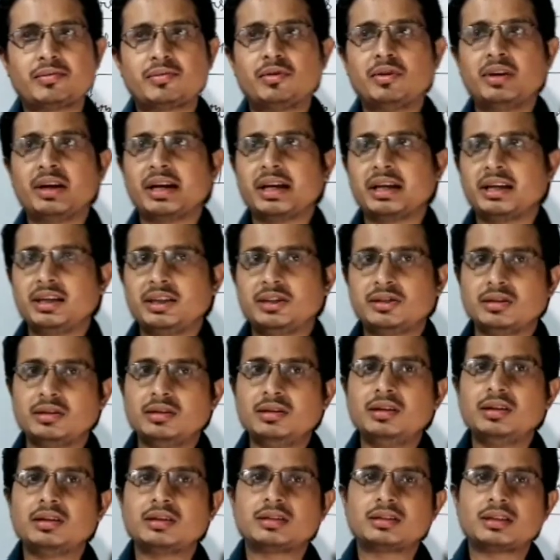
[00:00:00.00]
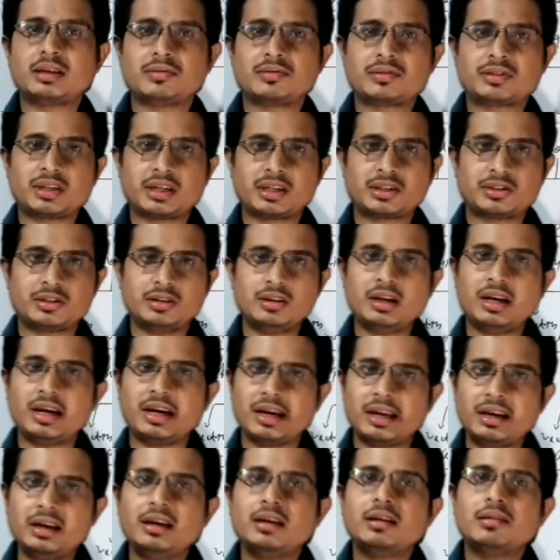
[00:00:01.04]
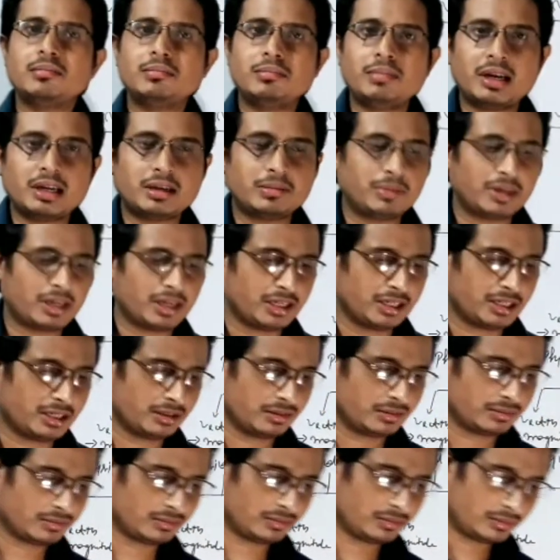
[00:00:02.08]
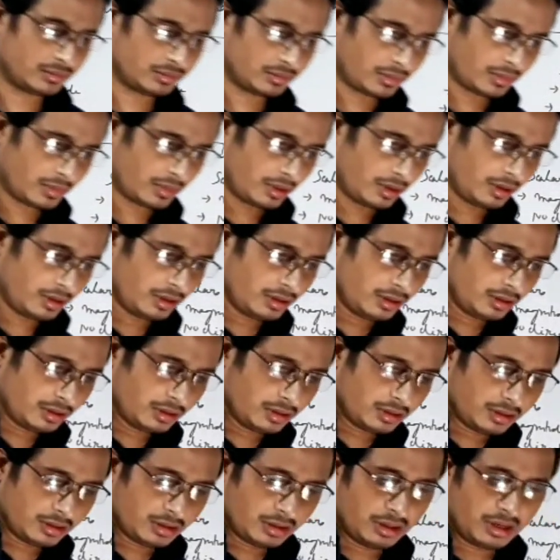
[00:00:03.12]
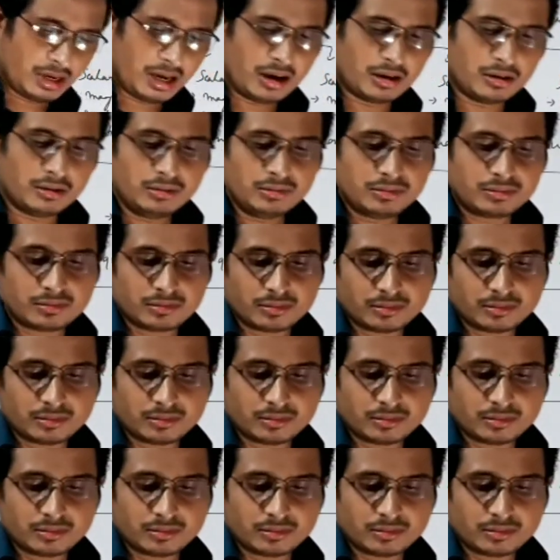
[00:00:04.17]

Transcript: for addition, subtraction, and multiplication. Now,